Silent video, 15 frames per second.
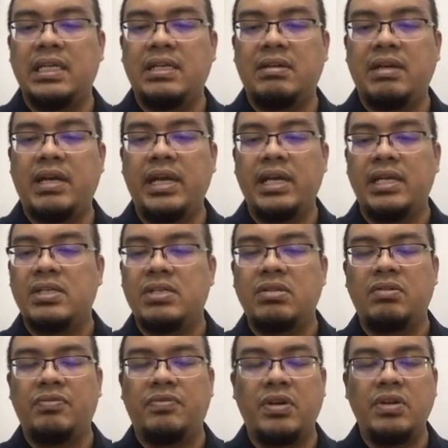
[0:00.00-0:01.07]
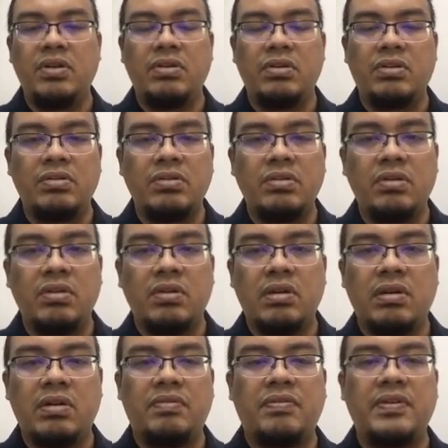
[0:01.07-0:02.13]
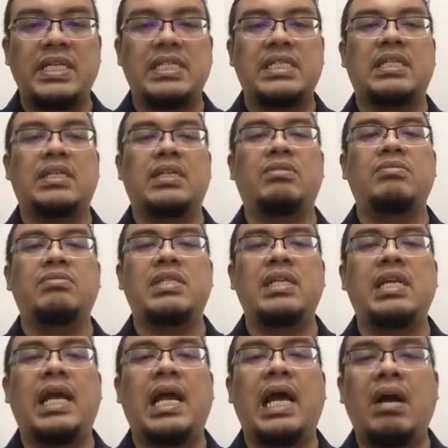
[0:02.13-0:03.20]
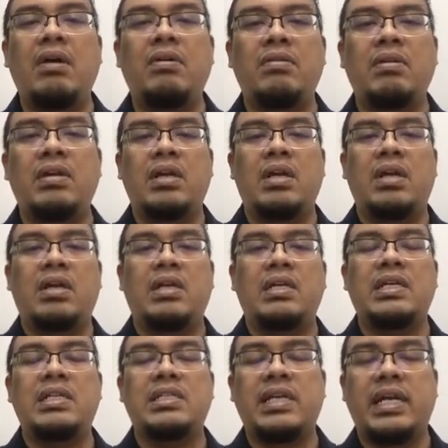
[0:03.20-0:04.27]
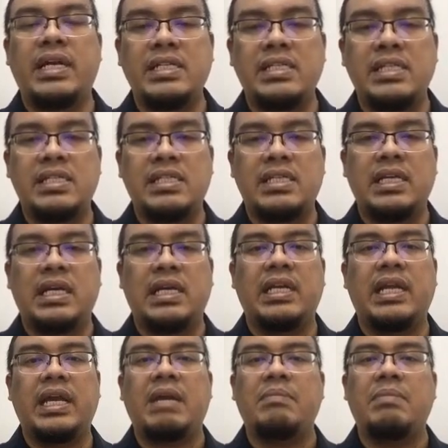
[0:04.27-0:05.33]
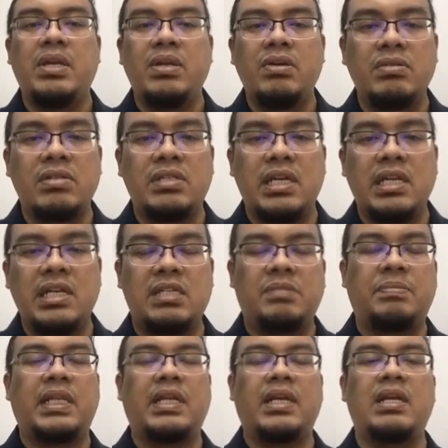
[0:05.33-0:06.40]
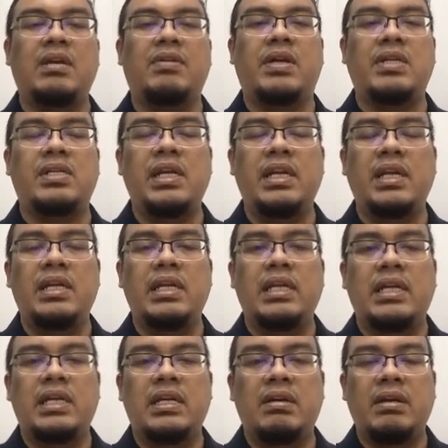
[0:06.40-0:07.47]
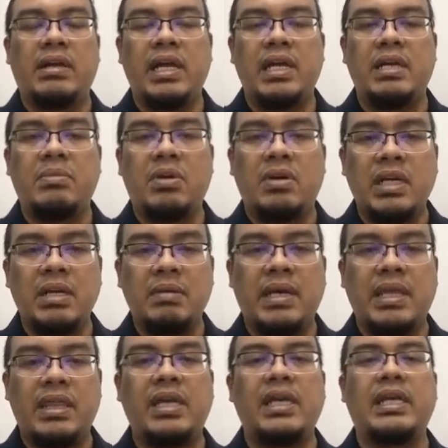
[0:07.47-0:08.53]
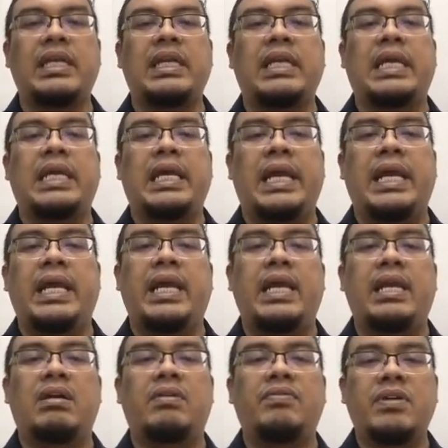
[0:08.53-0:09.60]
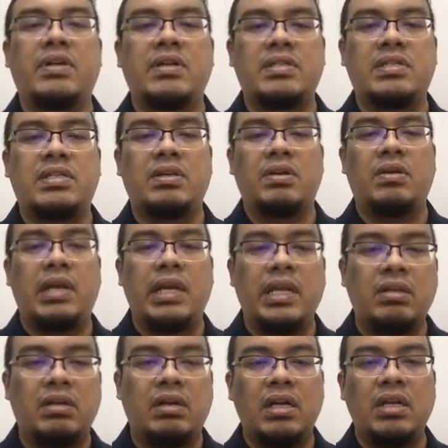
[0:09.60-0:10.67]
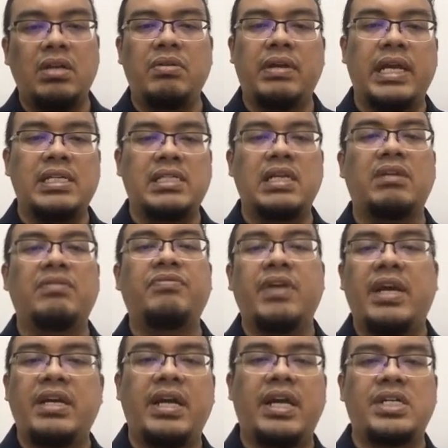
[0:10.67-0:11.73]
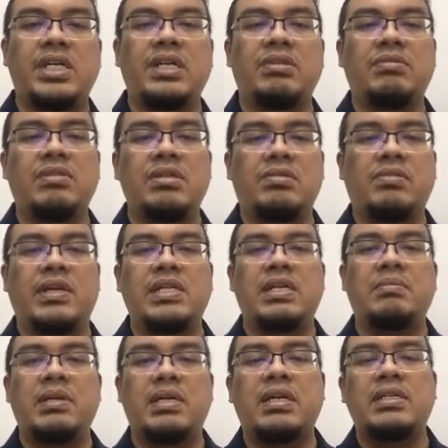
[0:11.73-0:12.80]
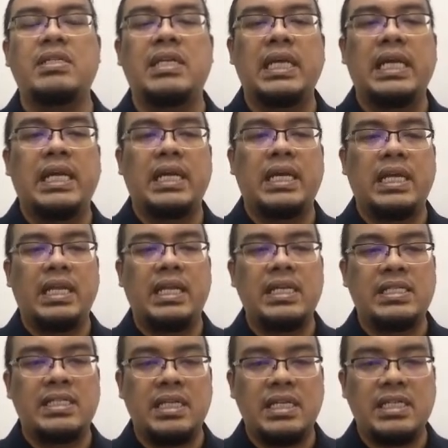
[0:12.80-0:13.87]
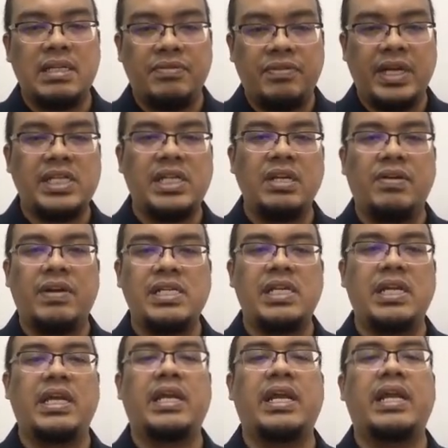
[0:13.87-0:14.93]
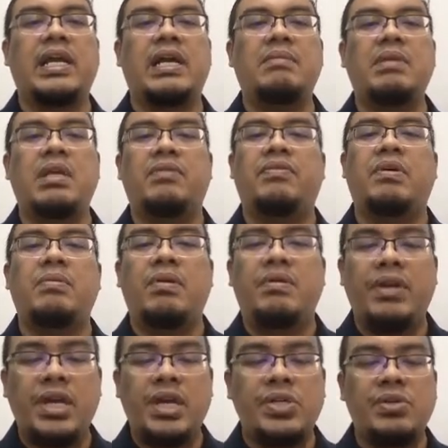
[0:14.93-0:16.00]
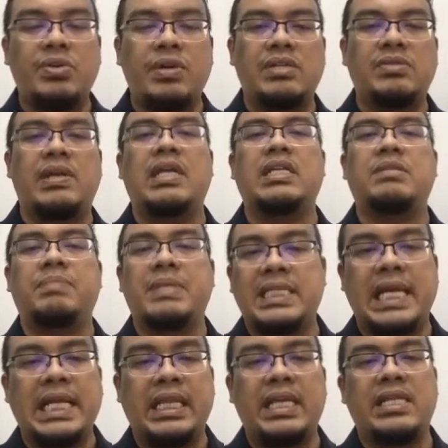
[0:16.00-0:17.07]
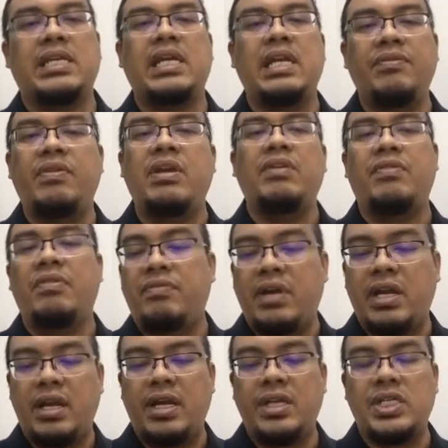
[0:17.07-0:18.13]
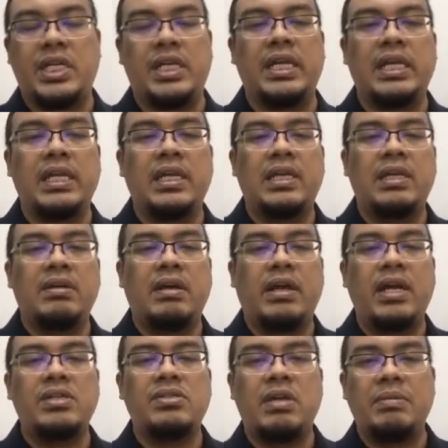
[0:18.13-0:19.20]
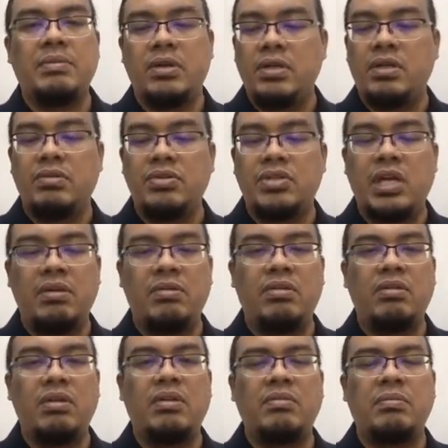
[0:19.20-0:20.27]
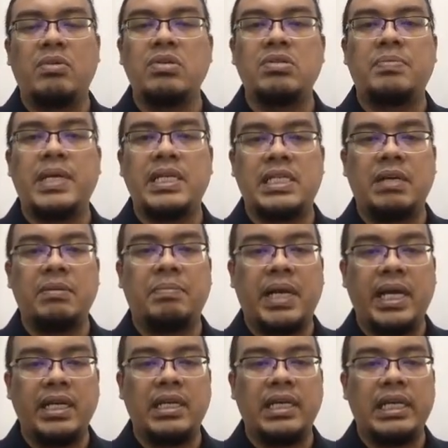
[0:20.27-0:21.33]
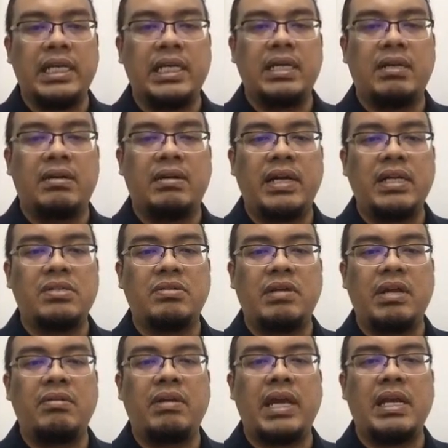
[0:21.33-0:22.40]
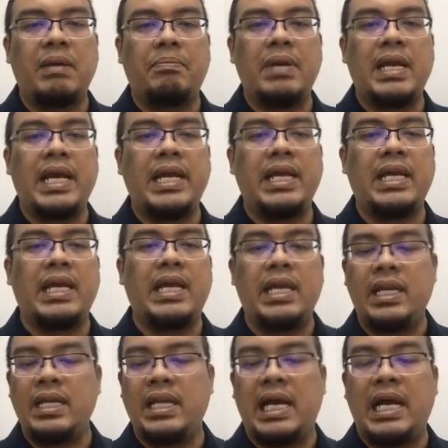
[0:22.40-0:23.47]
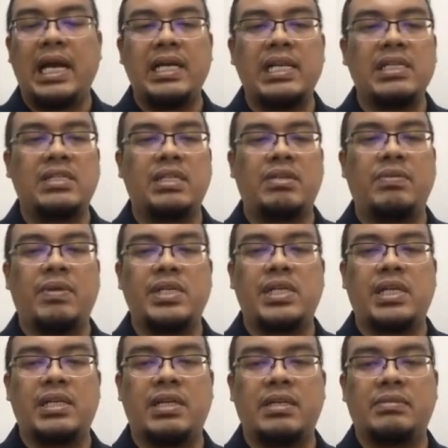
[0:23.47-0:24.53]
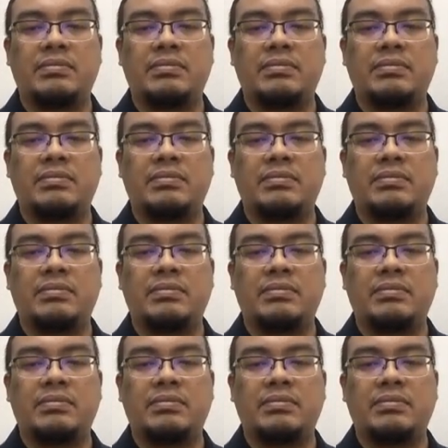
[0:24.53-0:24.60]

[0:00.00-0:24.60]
Okay, so for you to first to see how the strategies that can be used in this particular question. Okay, the model method. And of course, later on, you can see a variation to this question because this is a fraction question. It can come in the form of ratio as well as percentage and different variation. Okay, so I'm going to share with you the most basic part, all right, so that you can apply in other situations.